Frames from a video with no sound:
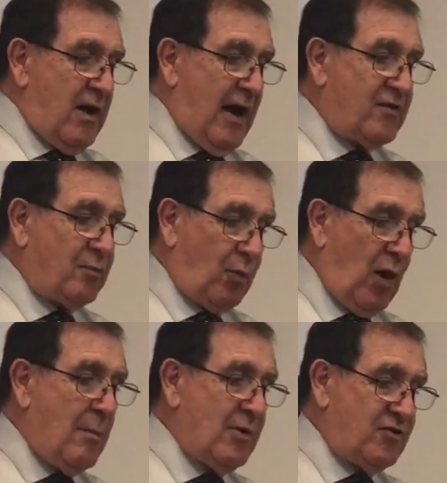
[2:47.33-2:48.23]
has
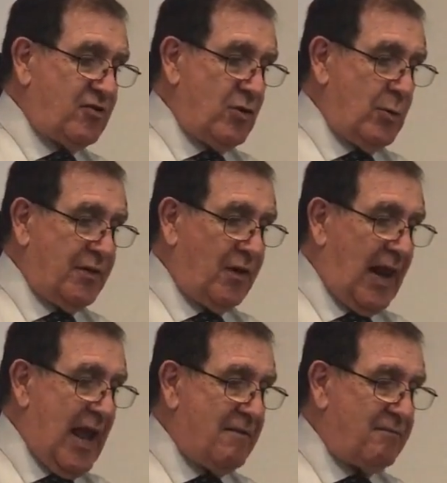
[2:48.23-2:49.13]
promised you in the
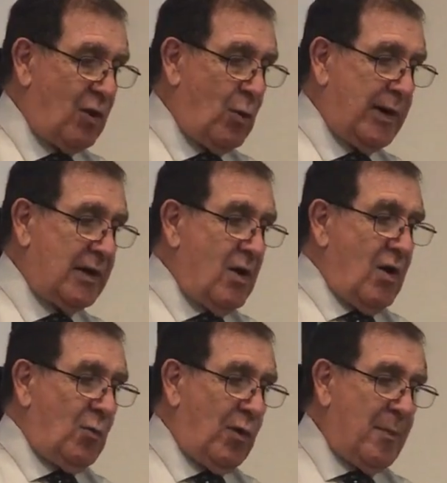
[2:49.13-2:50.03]
land flowing
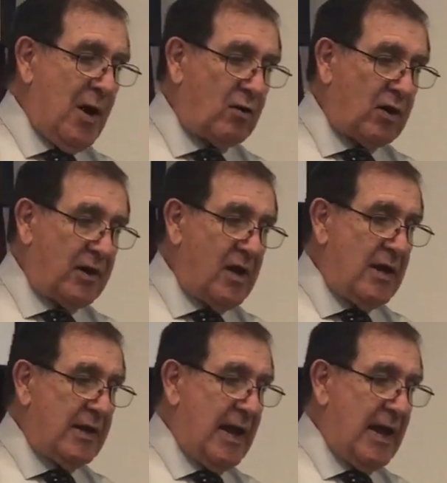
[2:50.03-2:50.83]
with milk and honey.